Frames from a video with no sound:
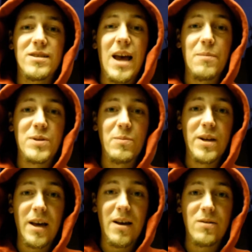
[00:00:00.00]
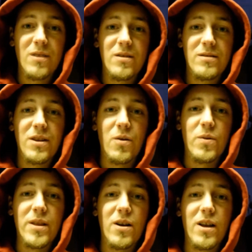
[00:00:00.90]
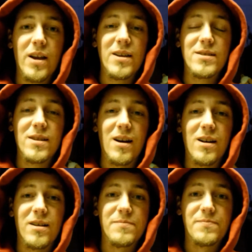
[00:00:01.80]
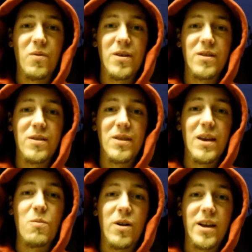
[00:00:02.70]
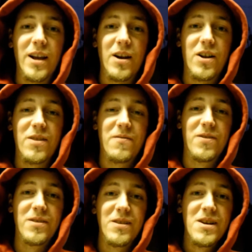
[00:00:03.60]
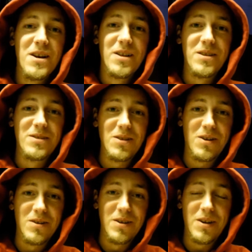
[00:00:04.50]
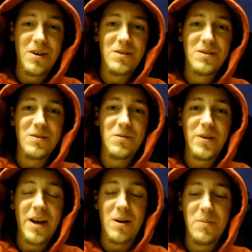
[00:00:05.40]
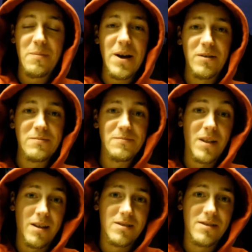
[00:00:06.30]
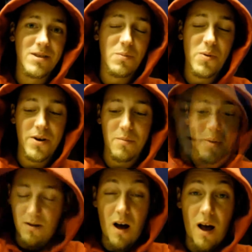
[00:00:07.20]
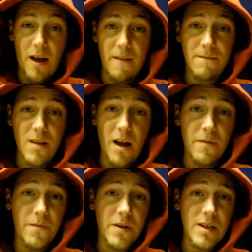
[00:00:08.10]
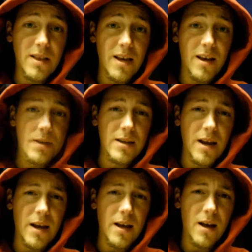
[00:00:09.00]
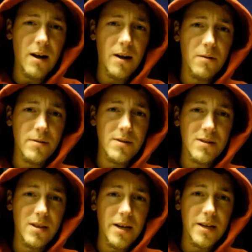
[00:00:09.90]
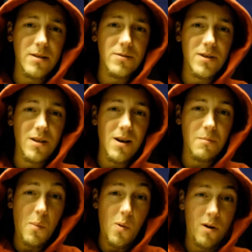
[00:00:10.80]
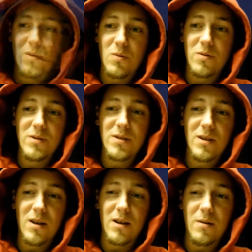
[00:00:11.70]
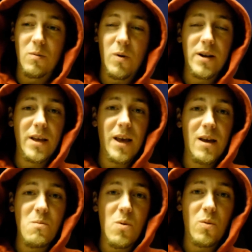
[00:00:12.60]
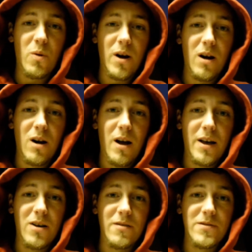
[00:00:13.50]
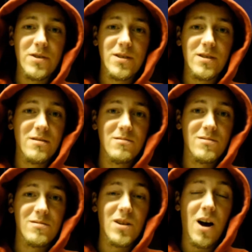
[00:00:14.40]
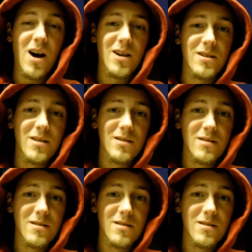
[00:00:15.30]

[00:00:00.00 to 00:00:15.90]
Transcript: tap somebody out, you know, when they're getting stuck when they want to get out of the, the circle, you know. So we help them out. That's the supporting part. I I feel like today I was letting loose a lot more. There was uh, one game where I could have just talked,